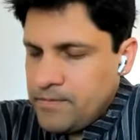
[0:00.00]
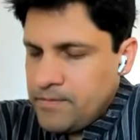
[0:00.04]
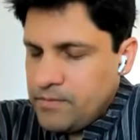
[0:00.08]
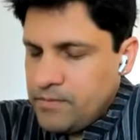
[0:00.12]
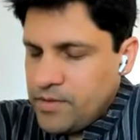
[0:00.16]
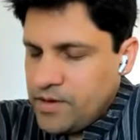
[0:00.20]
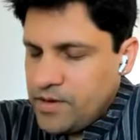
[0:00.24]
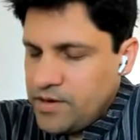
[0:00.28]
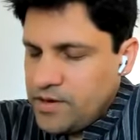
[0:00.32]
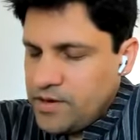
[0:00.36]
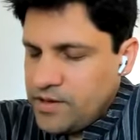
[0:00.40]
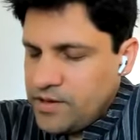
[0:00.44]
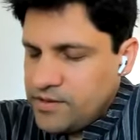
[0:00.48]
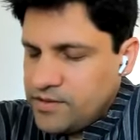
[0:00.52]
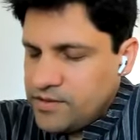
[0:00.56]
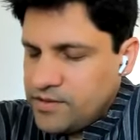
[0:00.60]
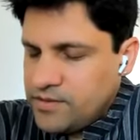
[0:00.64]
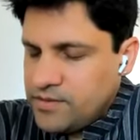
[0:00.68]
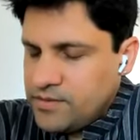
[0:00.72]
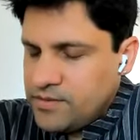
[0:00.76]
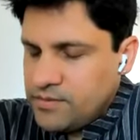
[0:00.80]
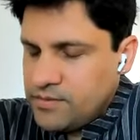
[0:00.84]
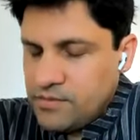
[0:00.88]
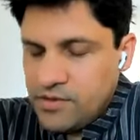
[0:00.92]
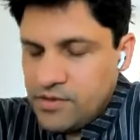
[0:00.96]
But it is.
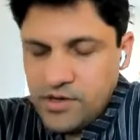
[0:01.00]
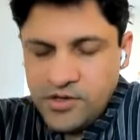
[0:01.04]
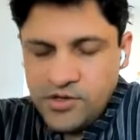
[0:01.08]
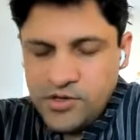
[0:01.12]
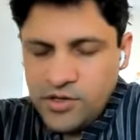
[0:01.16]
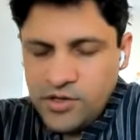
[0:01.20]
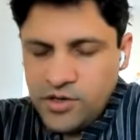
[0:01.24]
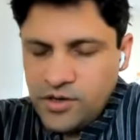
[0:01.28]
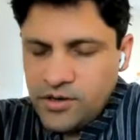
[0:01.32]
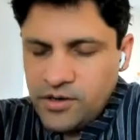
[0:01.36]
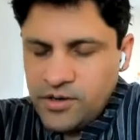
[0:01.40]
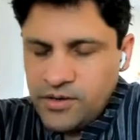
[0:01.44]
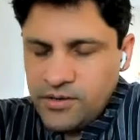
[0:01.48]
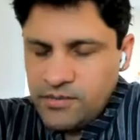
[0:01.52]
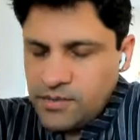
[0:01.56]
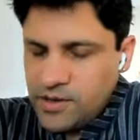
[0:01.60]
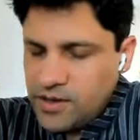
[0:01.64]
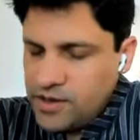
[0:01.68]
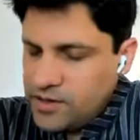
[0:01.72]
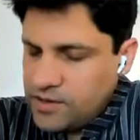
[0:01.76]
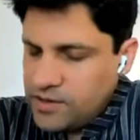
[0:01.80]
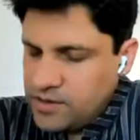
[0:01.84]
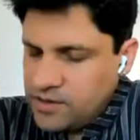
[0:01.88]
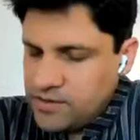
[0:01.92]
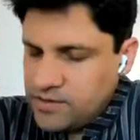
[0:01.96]
But it shouldn't.
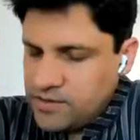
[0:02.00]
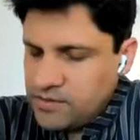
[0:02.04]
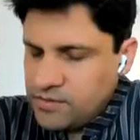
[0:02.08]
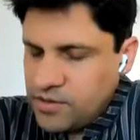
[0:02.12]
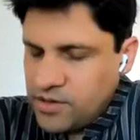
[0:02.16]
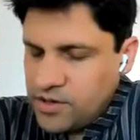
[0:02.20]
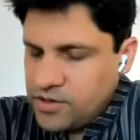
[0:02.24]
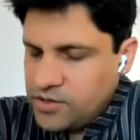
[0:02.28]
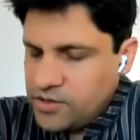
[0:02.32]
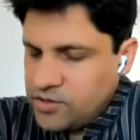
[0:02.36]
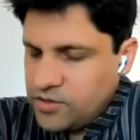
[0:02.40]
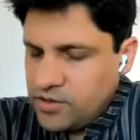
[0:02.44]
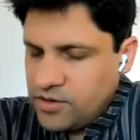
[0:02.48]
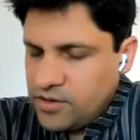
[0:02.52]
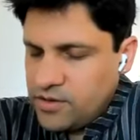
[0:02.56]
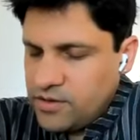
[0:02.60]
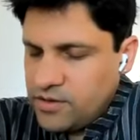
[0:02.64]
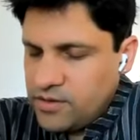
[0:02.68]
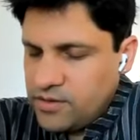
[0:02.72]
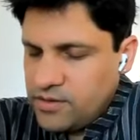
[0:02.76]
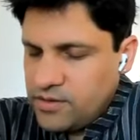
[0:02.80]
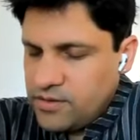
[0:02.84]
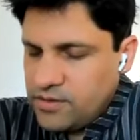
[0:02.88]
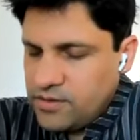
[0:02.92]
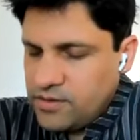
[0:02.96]
But it is. But it shouldn't.
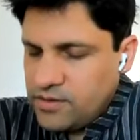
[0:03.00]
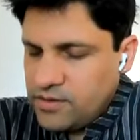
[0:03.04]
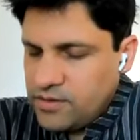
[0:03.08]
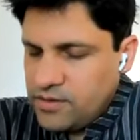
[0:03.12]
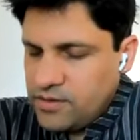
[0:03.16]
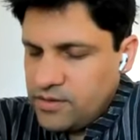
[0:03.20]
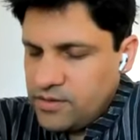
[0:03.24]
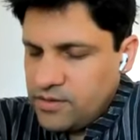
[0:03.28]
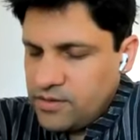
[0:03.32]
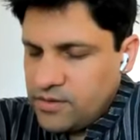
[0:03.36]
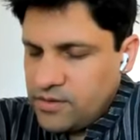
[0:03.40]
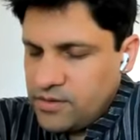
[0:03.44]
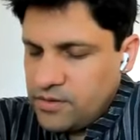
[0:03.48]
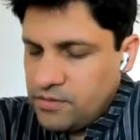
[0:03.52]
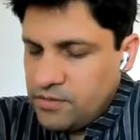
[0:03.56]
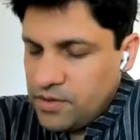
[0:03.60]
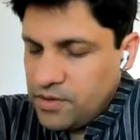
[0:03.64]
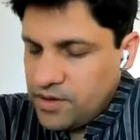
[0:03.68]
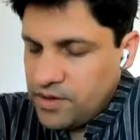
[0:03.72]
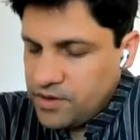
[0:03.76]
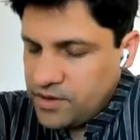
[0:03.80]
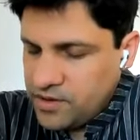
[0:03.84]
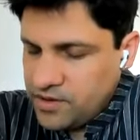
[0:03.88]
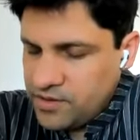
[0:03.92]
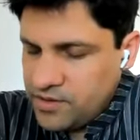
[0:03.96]

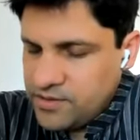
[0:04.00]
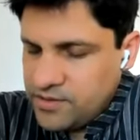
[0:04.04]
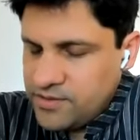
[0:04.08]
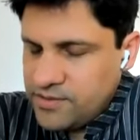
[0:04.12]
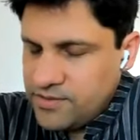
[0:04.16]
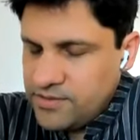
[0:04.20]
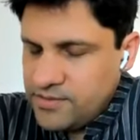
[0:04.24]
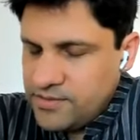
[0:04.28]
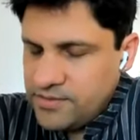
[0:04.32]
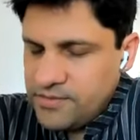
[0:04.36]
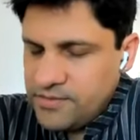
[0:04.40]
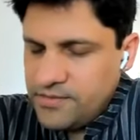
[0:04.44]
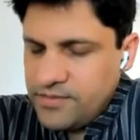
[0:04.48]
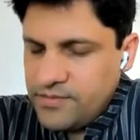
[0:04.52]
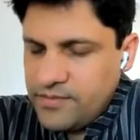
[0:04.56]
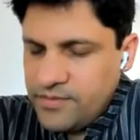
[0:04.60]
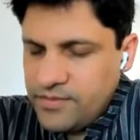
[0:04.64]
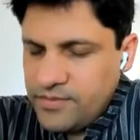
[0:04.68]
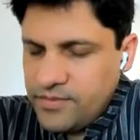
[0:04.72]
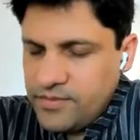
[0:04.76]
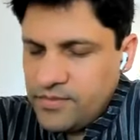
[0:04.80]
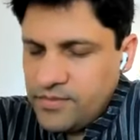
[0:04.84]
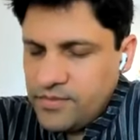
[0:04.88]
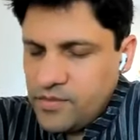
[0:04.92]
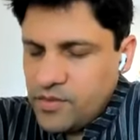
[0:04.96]
But it is.
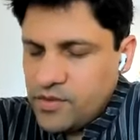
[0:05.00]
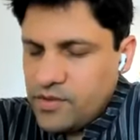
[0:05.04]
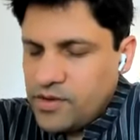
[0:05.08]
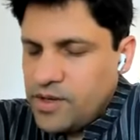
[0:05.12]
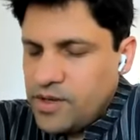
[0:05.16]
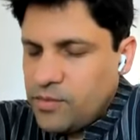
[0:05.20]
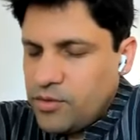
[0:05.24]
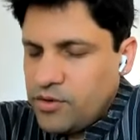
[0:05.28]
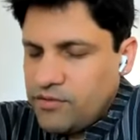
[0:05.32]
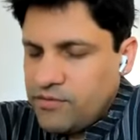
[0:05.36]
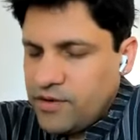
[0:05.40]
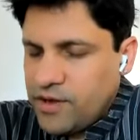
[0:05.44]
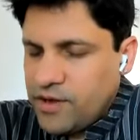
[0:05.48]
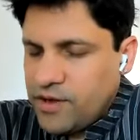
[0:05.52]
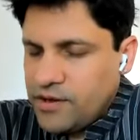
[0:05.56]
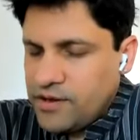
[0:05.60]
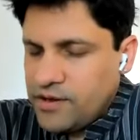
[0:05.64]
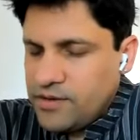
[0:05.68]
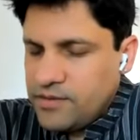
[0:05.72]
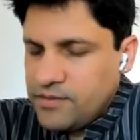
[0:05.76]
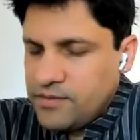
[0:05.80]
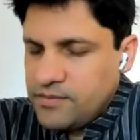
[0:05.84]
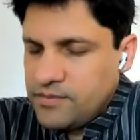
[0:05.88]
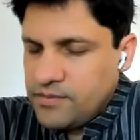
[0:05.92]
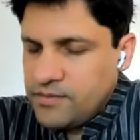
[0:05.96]
And keep on
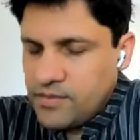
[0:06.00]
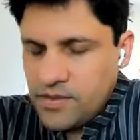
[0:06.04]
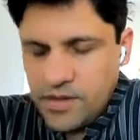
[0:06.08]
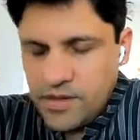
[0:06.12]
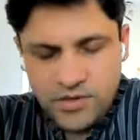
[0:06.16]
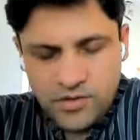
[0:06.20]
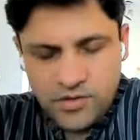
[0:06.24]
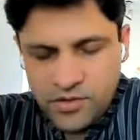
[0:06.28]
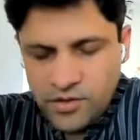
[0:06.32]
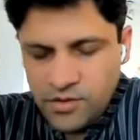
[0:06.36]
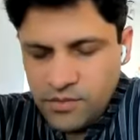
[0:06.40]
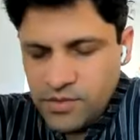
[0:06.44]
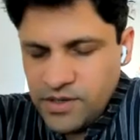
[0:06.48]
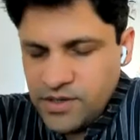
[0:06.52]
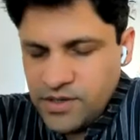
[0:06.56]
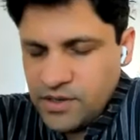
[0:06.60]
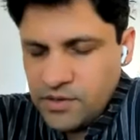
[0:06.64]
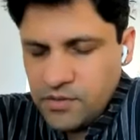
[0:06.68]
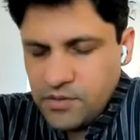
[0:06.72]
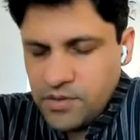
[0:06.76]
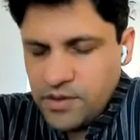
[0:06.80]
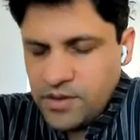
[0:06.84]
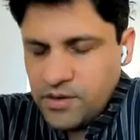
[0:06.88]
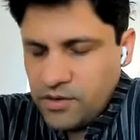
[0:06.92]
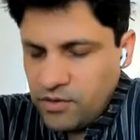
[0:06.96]
fighting. It shouldn't be
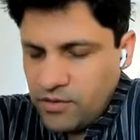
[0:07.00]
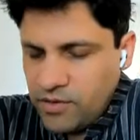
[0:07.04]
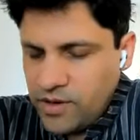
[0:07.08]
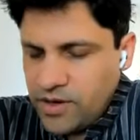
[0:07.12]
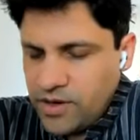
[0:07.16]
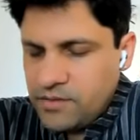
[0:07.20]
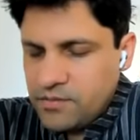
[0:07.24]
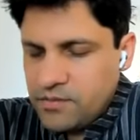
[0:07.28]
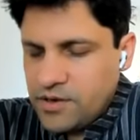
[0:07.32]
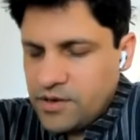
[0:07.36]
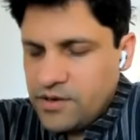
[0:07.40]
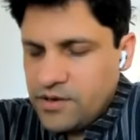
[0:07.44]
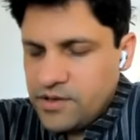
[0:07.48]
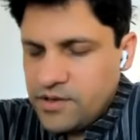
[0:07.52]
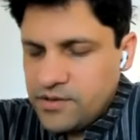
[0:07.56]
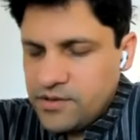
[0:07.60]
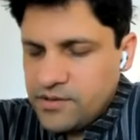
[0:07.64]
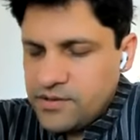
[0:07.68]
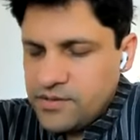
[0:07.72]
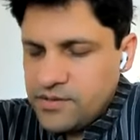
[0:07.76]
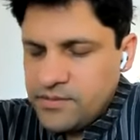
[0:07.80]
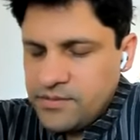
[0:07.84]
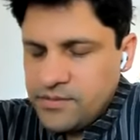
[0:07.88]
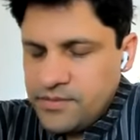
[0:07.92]
that way. All right. But it is.